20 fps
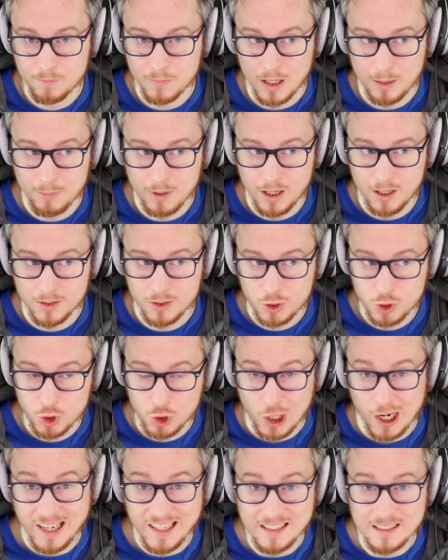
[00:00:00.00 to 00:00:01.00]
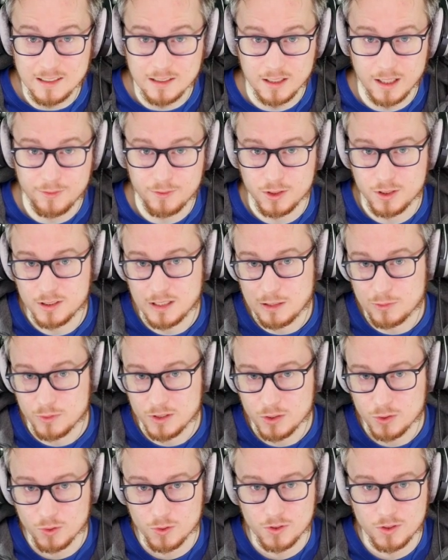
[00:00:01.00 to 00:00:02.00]
I'm not trying to leverage that
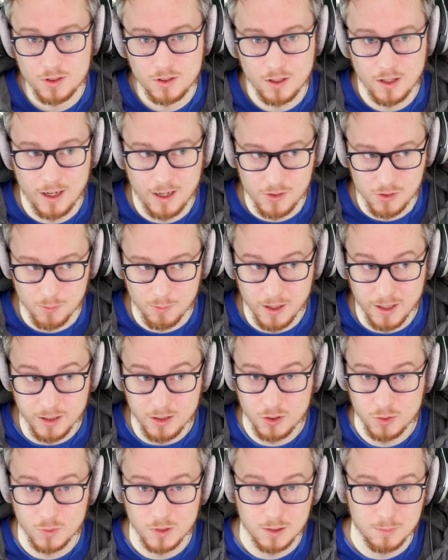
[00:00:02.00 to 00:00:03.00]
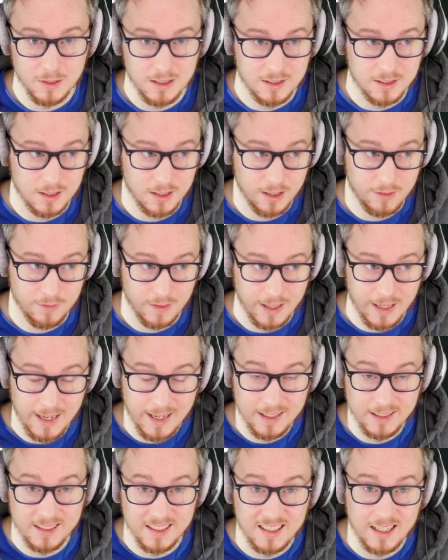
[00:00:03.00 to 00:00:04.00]
resource as much, which means that if I
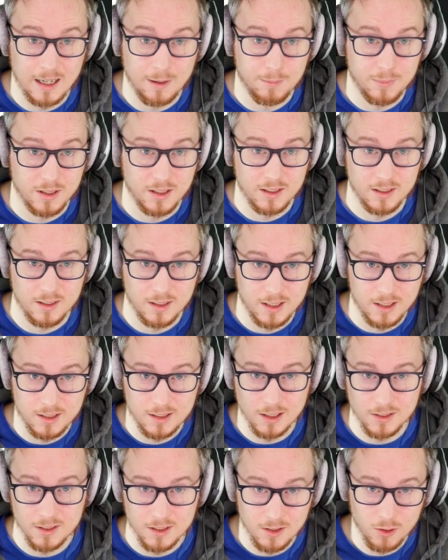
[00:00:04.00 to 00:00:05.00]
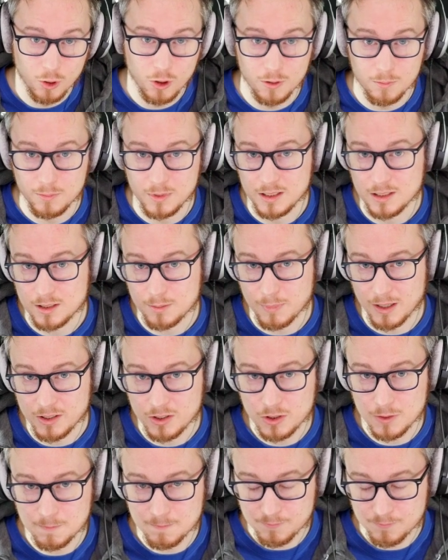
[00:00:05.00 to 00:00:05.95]
handicap it, it doesn't hurt me as much.